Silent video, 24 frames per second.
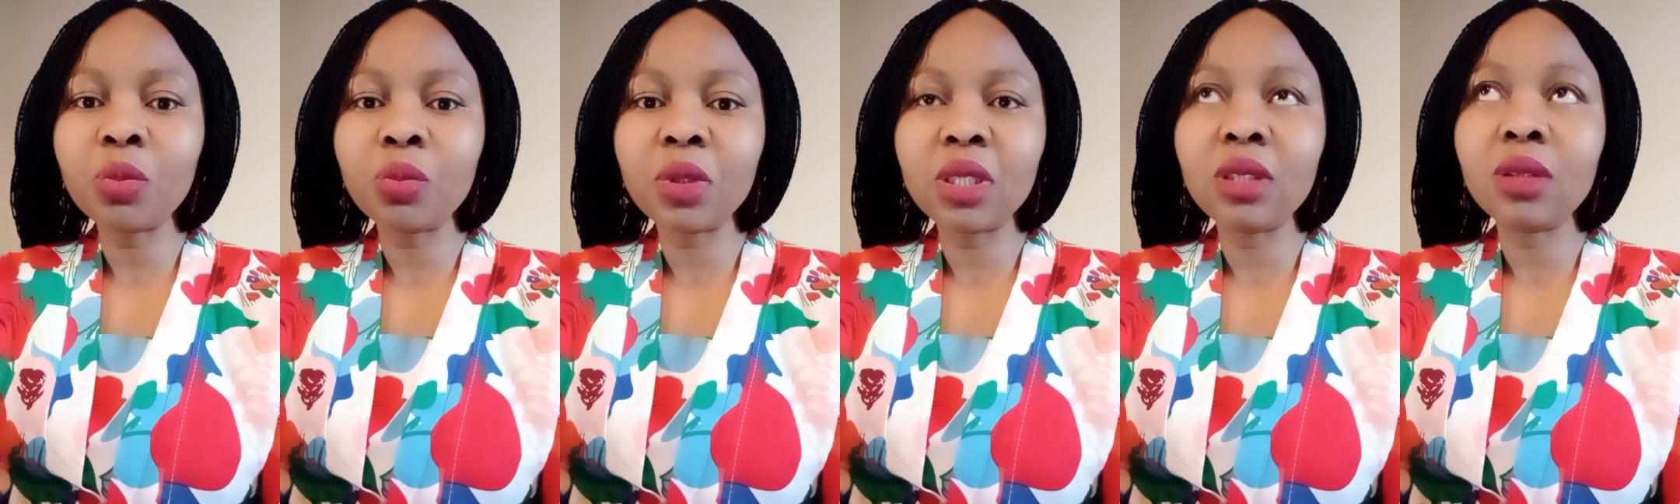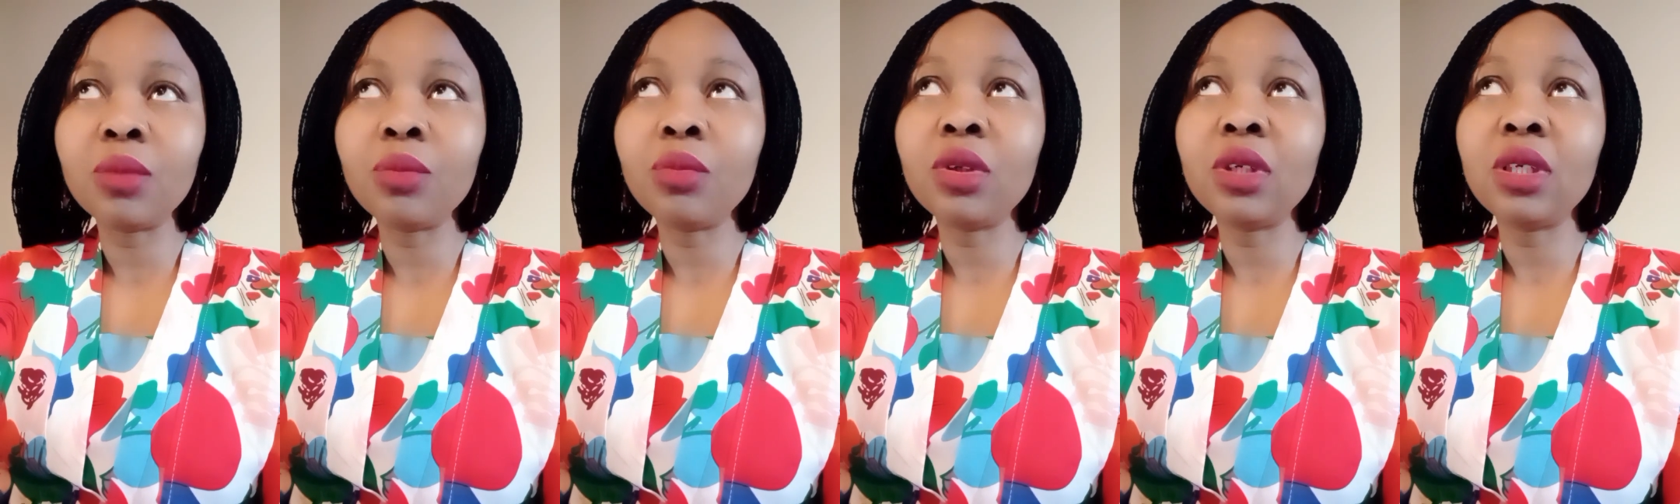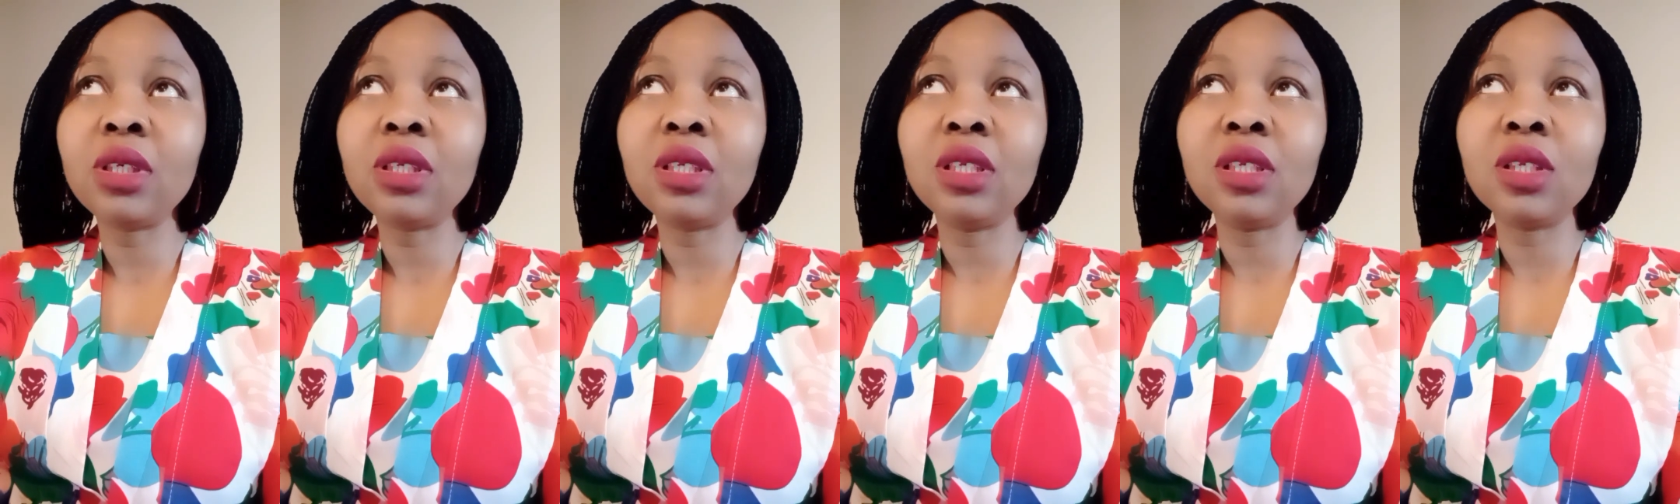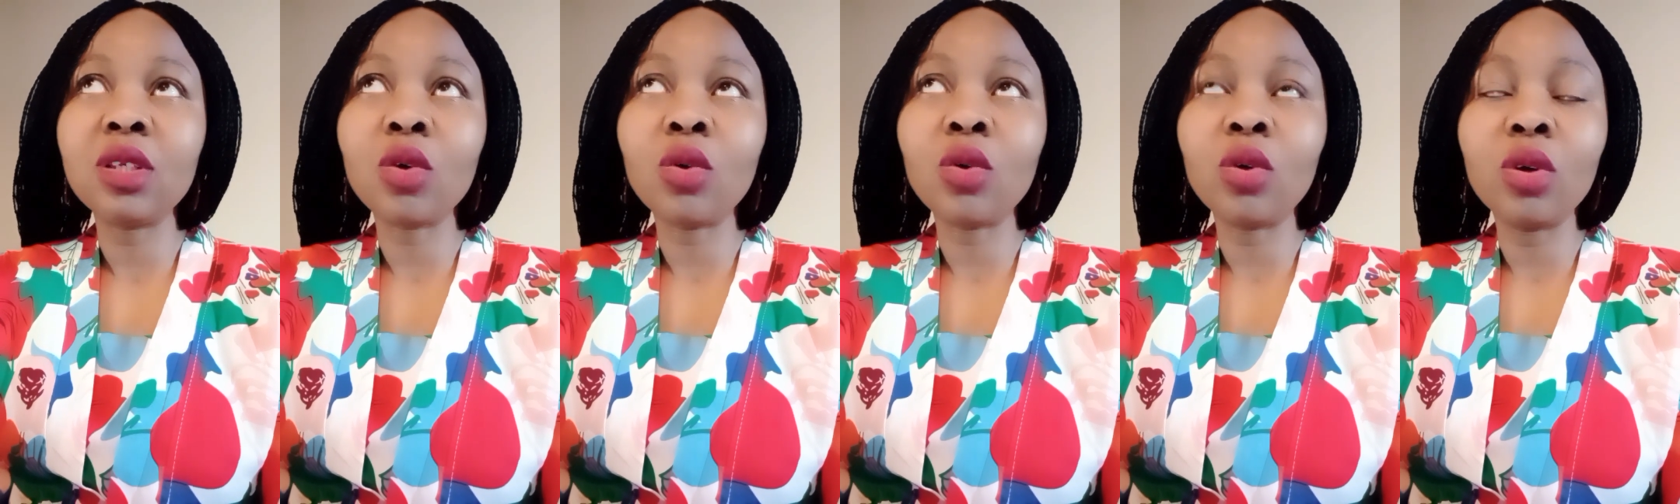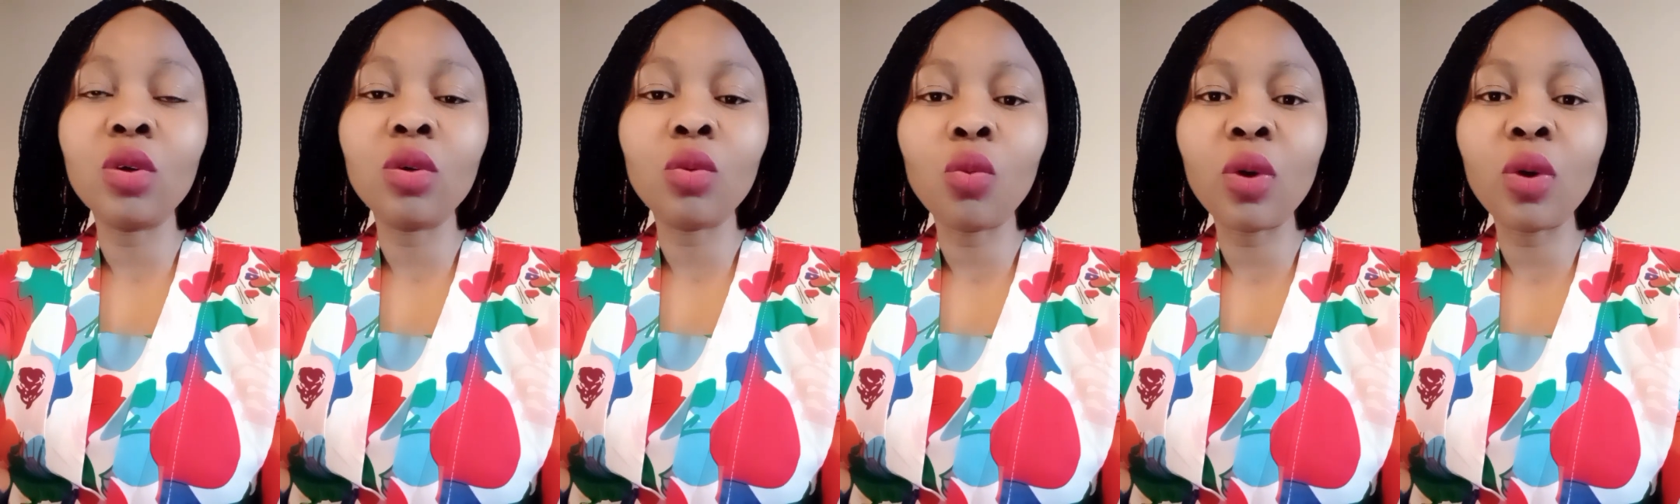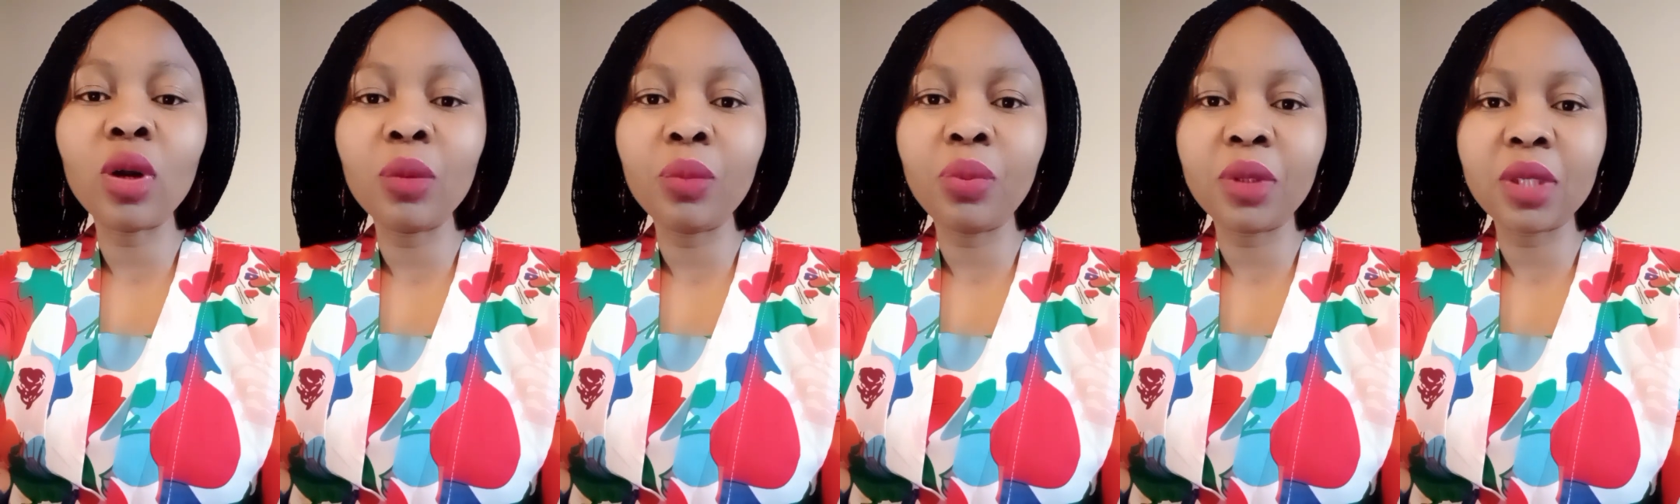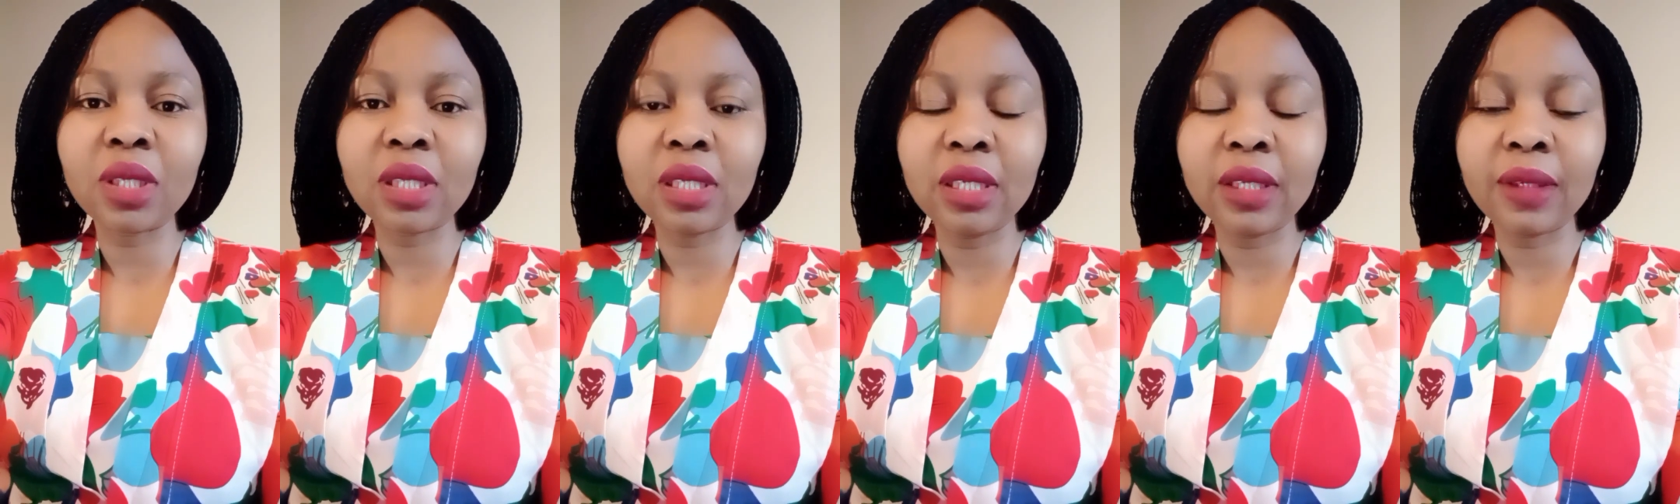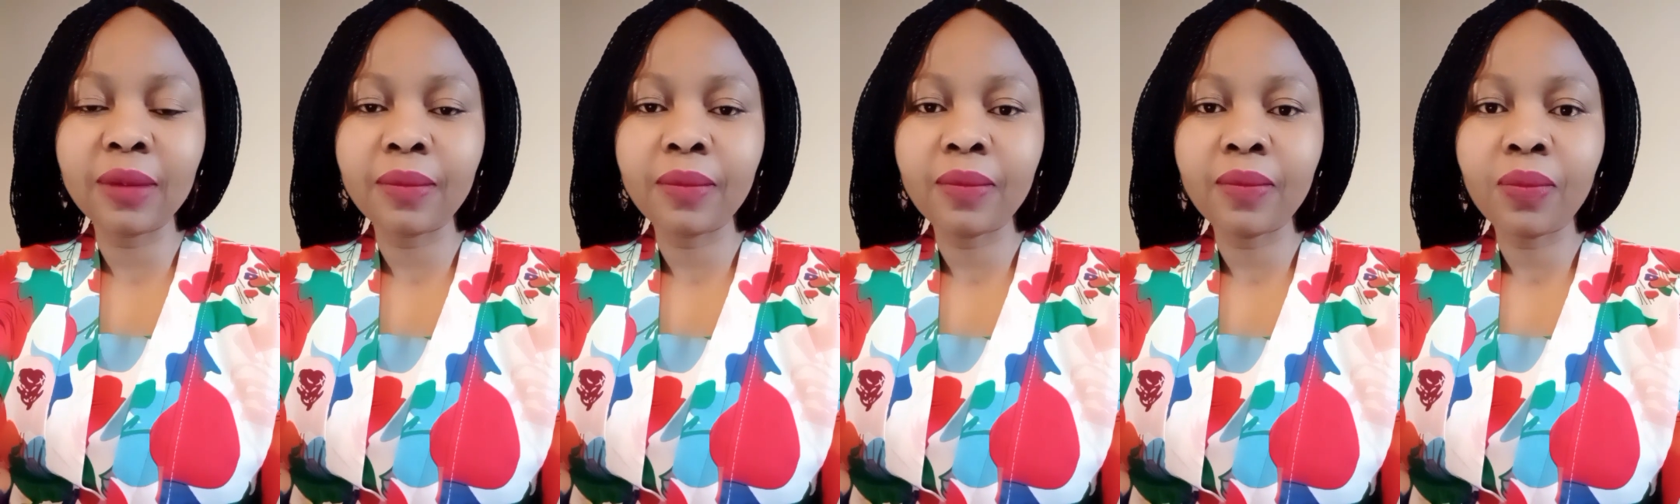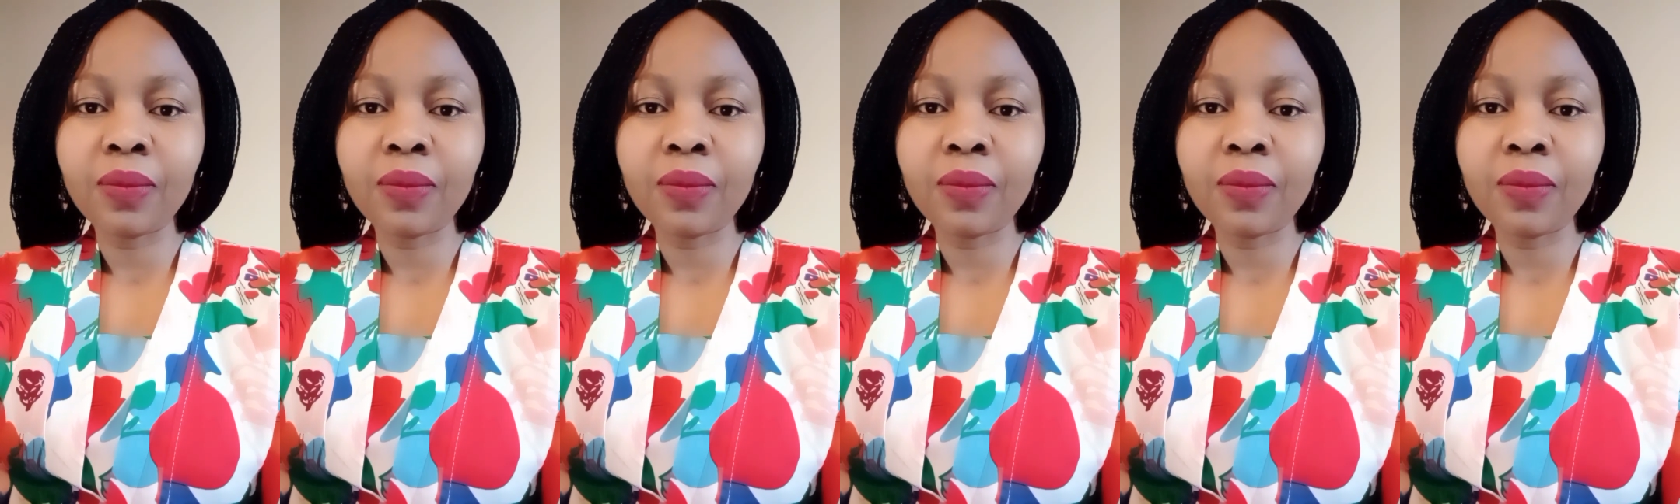burdens on one person